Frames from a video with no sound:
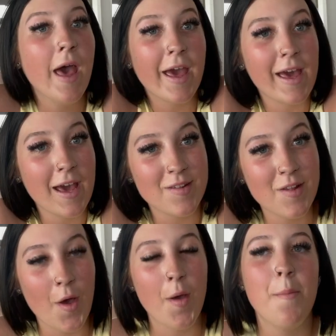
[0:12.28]
Okay,
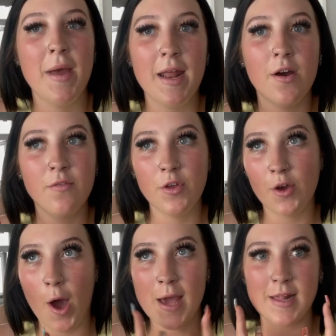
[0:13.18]
so many of you
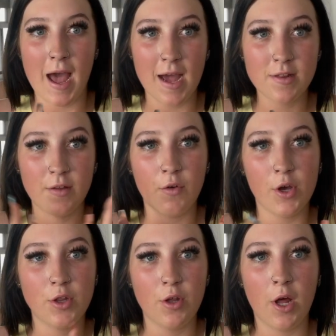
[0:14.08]
guys asked if I
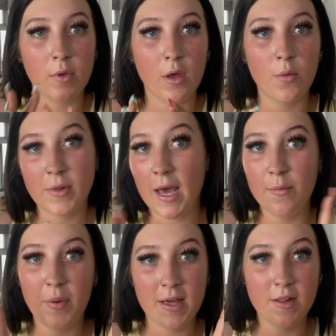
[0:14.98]
could do like an updated
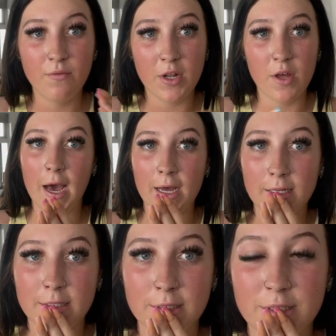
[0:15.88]
piercing video, and